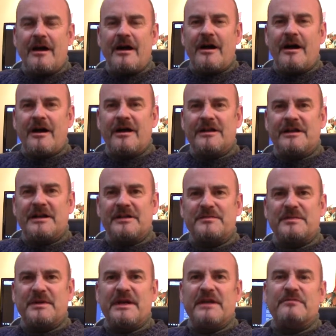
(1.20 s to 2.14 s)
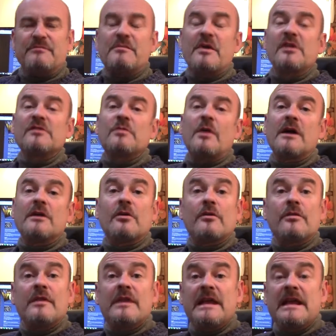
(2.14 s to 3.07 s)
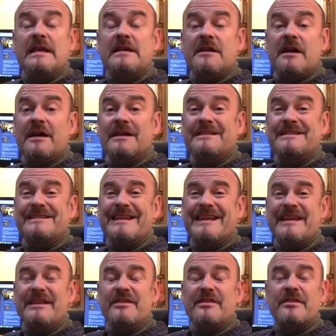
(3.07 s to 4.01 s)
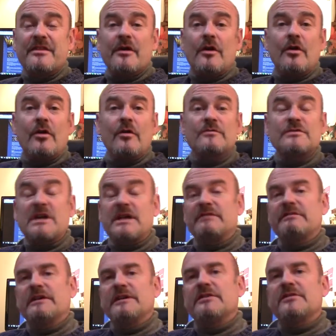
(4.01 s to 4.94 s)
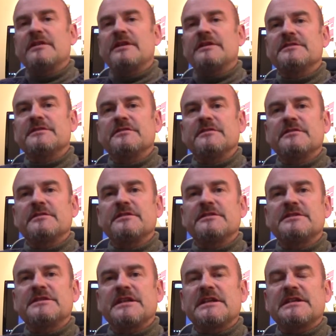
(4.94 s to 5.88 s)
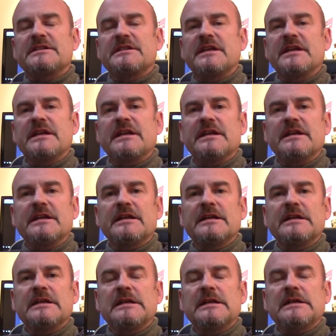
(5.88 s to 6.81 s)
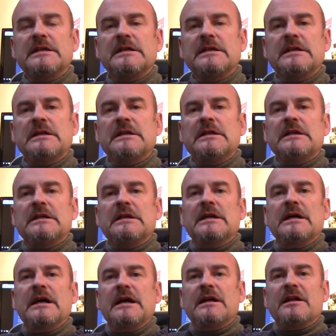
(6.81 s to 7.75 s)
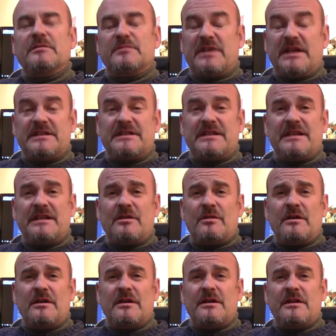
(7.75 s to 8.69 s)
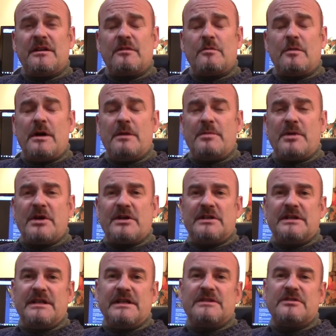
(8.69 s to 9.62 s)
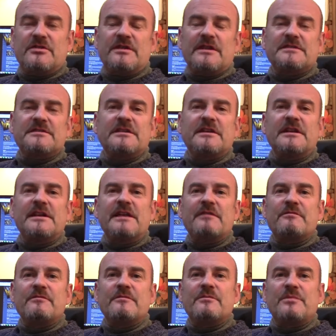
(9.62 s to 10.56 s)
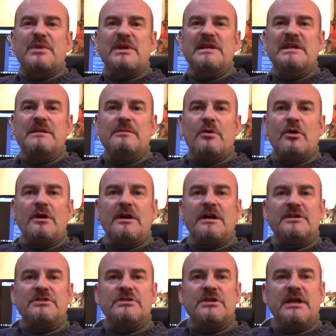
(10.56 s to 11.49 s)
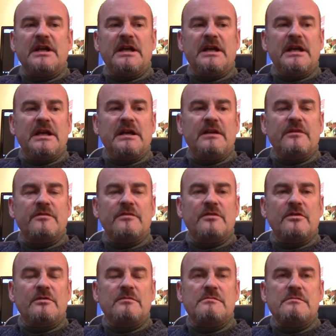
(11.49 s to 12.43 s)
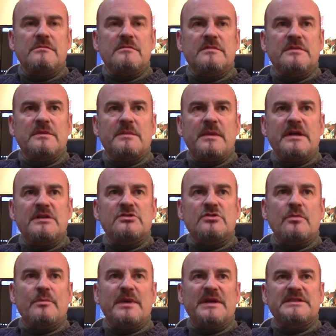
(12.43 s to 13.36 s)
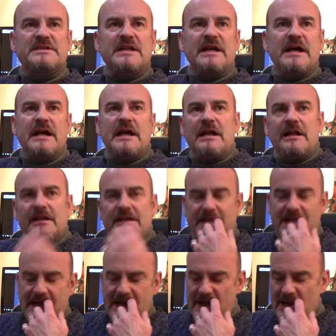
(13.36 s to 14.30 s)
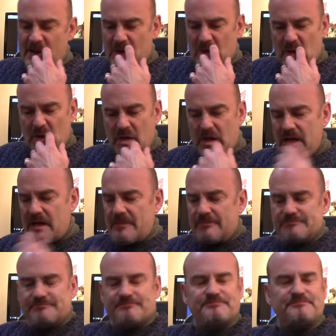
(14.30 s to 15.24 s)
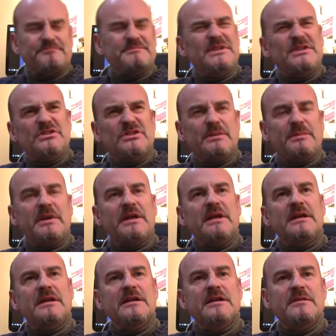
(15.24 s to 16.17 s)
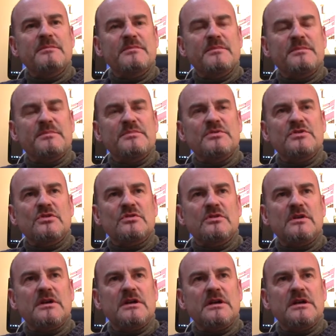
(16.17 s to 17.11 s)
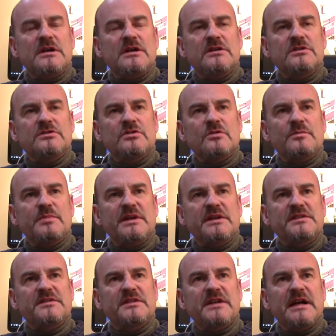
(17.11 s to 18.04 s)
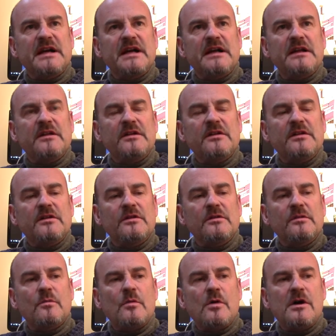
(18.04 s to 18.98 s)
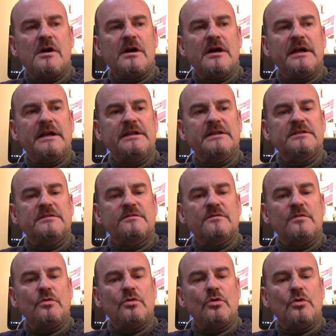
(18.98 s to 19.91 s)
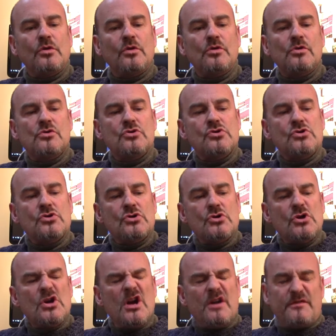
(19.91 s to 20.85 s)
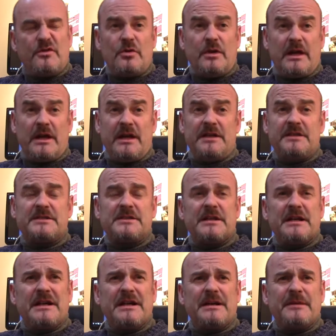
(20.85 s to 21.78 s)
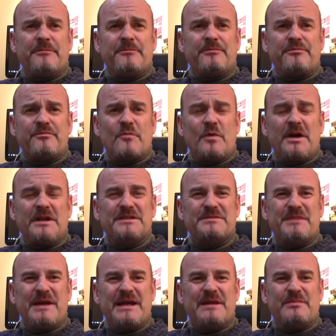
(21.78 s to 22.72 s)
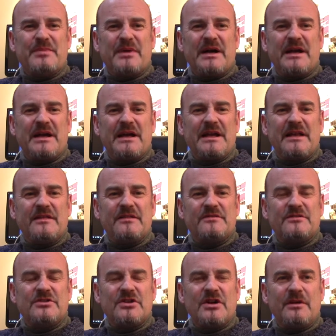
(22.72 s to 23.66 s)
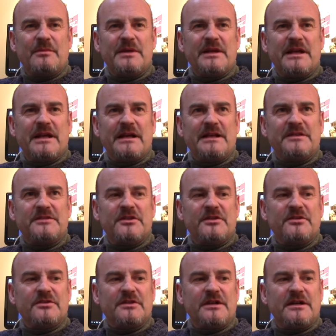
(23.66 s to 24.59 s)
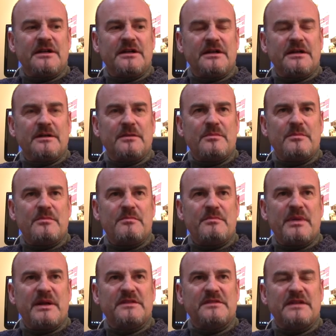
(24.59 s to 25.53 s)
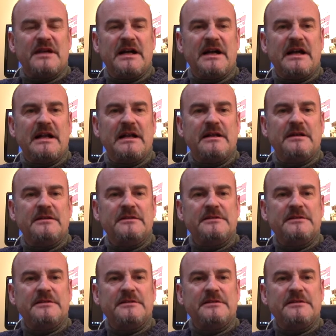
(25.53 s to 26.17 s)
Hi, Caspar here from Bowes Wine on the 19th of January 2016. And I'm tasting another white Burgundy, 2011 Puligny Montrachet from Domaine Jean Pascal. Now, I've been shipping Jean Pascal wines for a few years. Wines made by charming Alexandra Pascal.